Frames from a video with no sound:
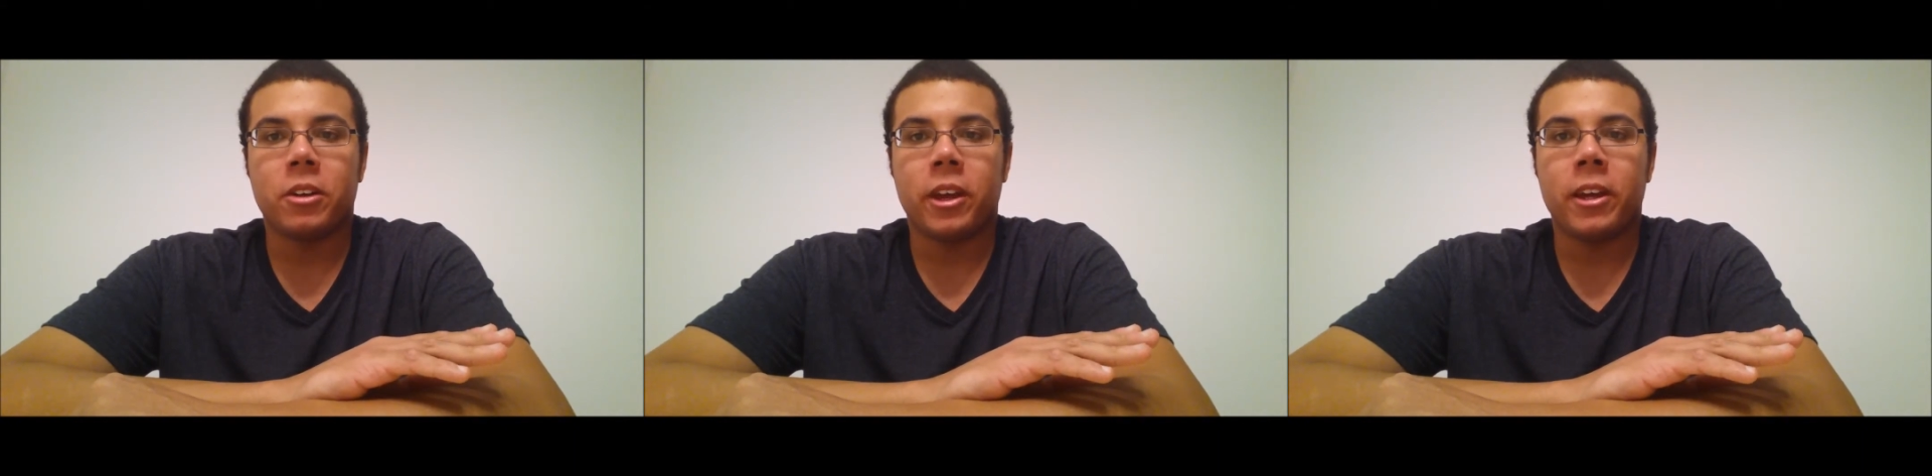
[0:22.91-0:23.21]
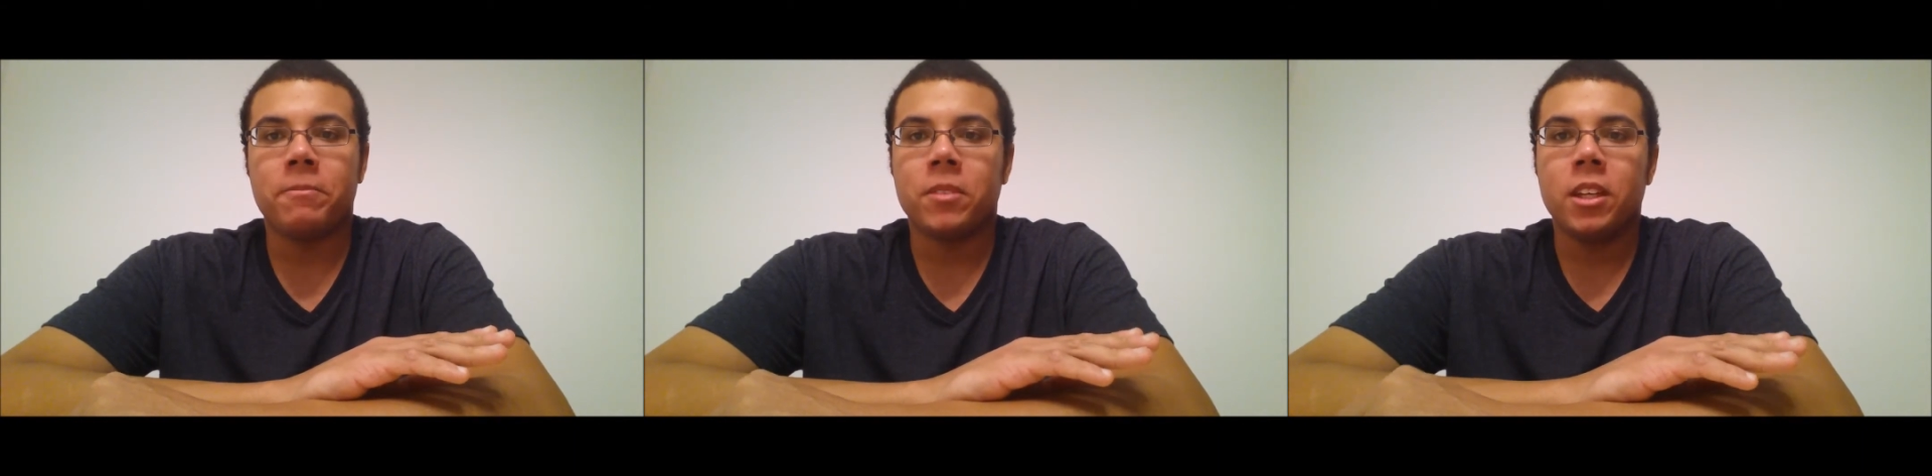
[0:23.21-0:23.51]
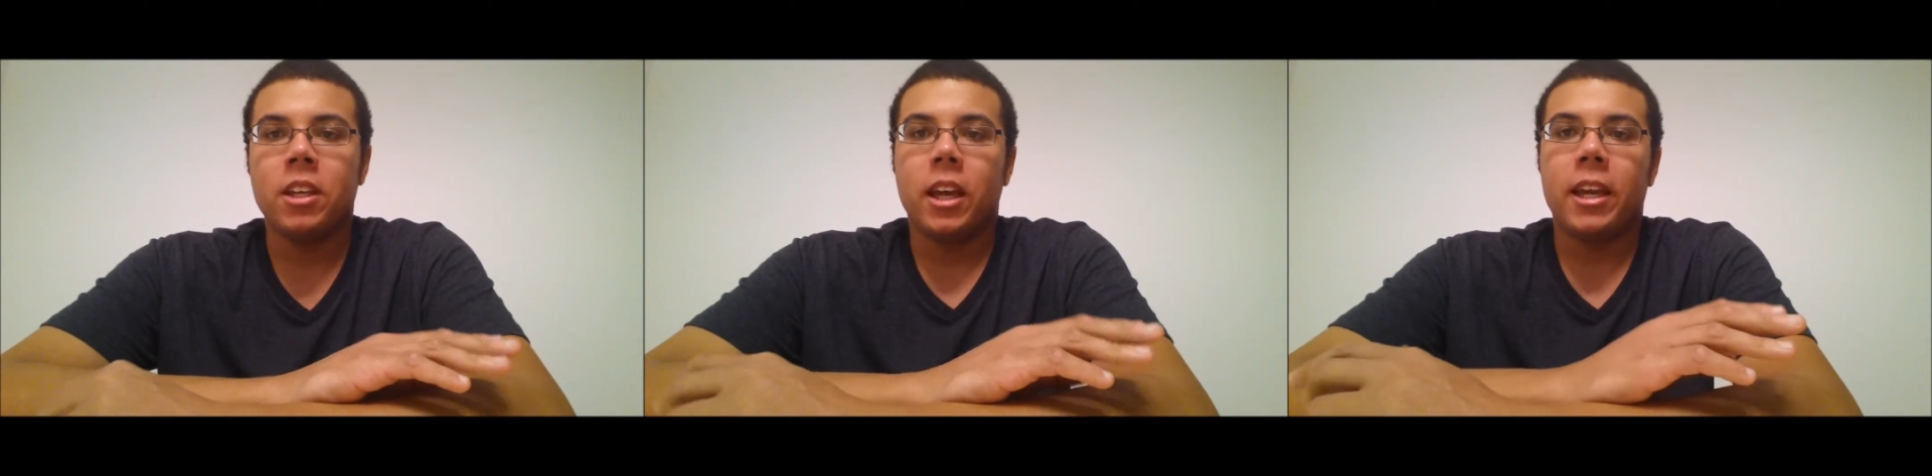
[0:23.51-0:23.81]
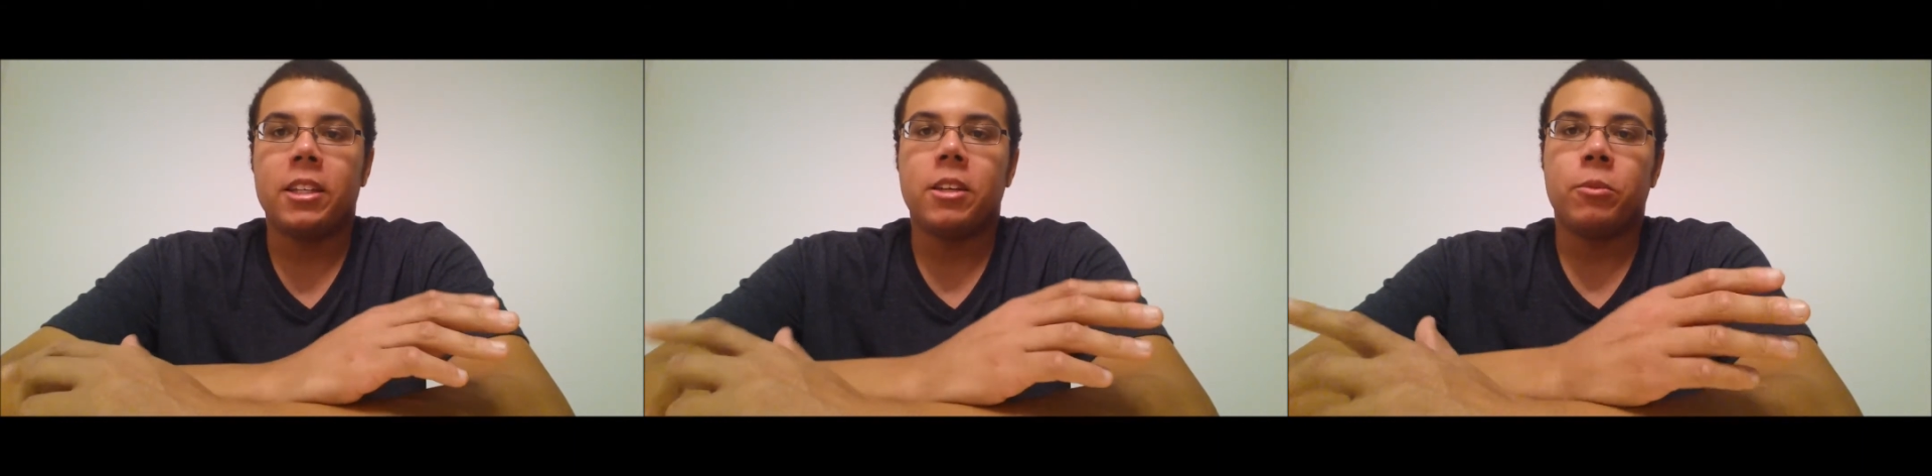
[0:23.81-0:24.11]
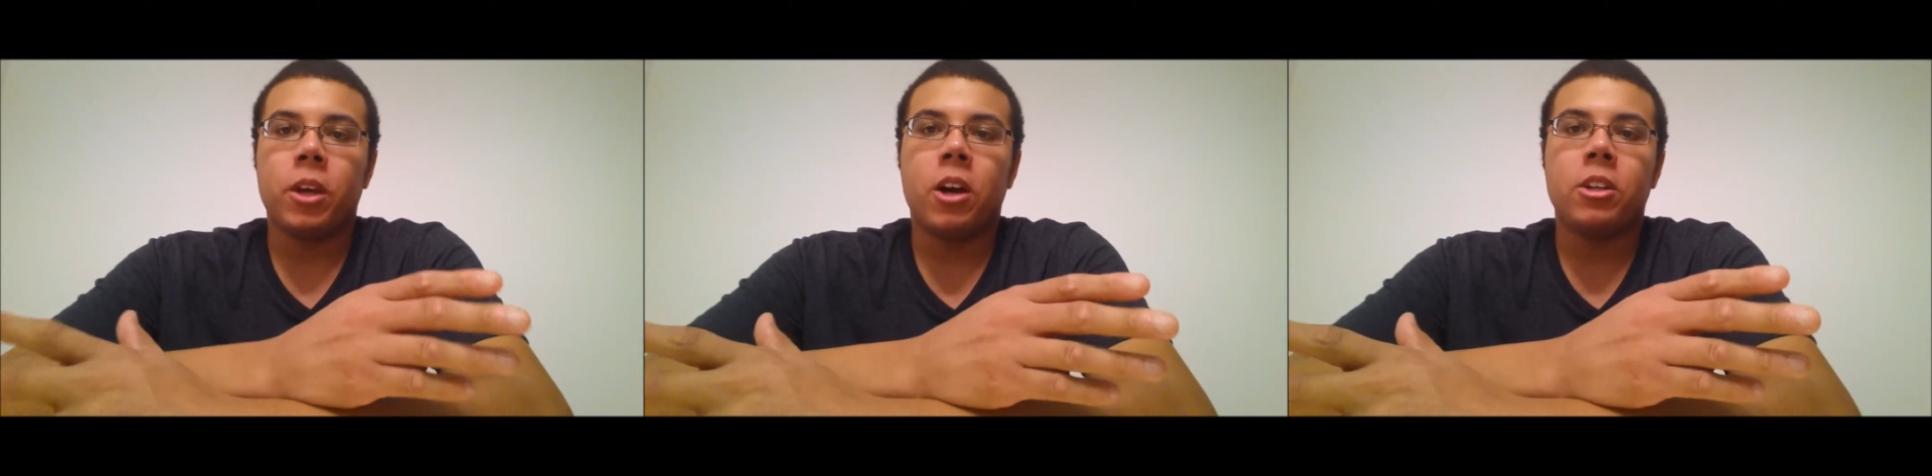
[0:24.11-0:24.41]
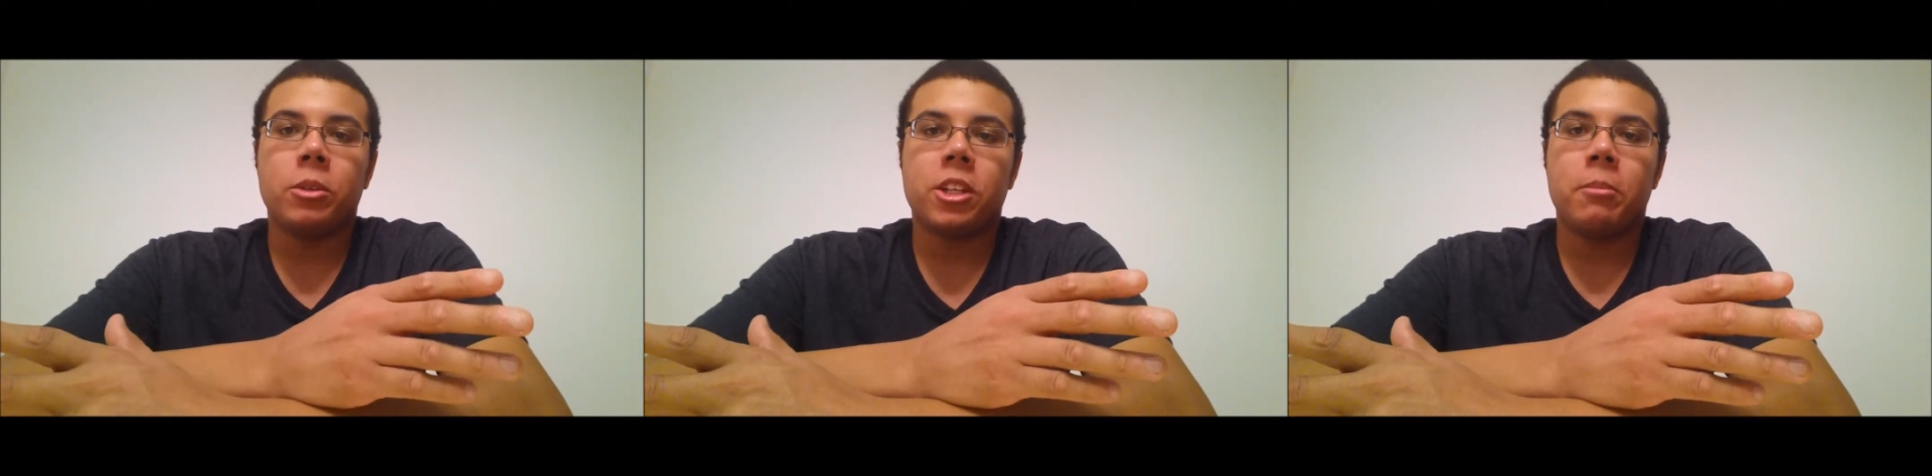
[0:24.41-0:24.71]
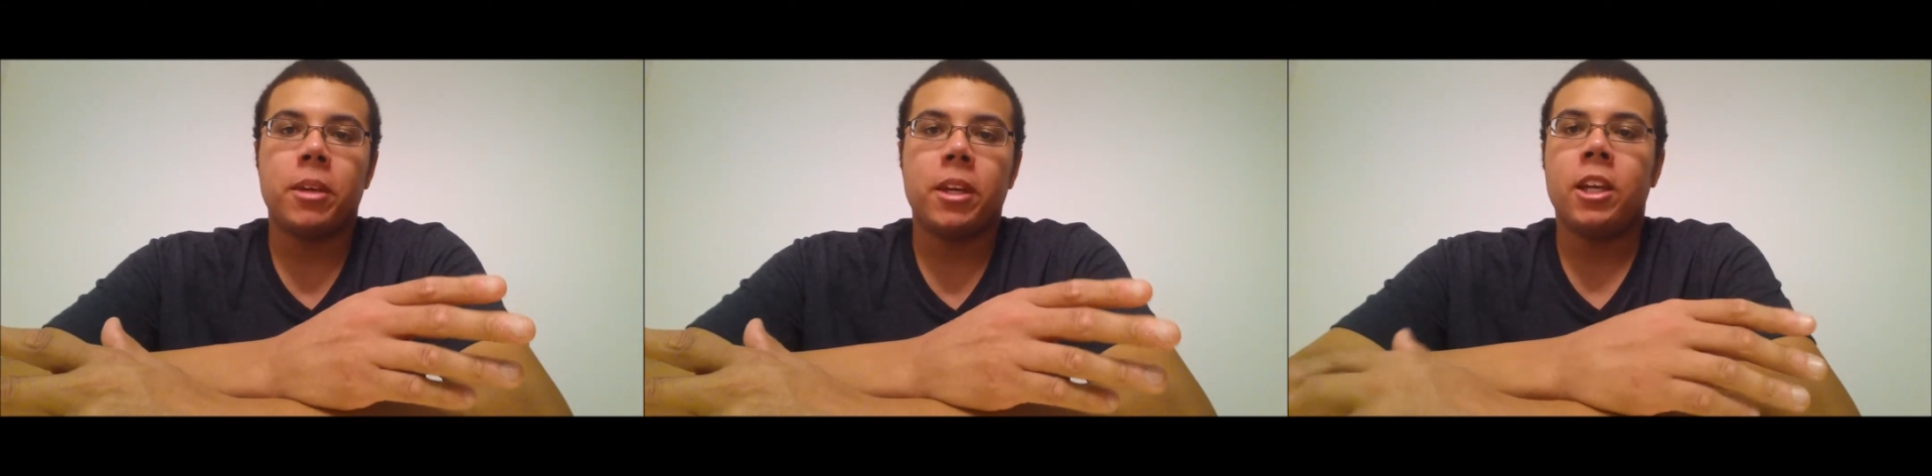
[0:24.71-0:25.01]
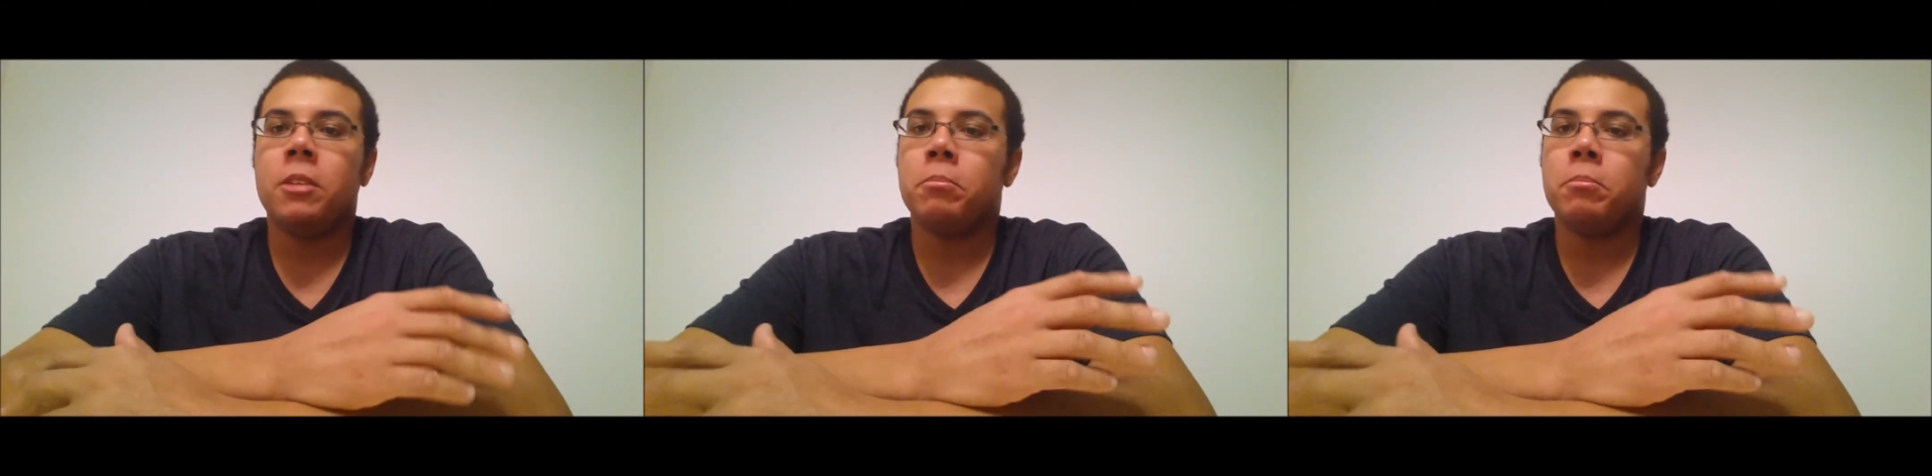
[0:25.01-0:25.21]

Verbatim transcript: Okay, it, it, we all know it's gonna be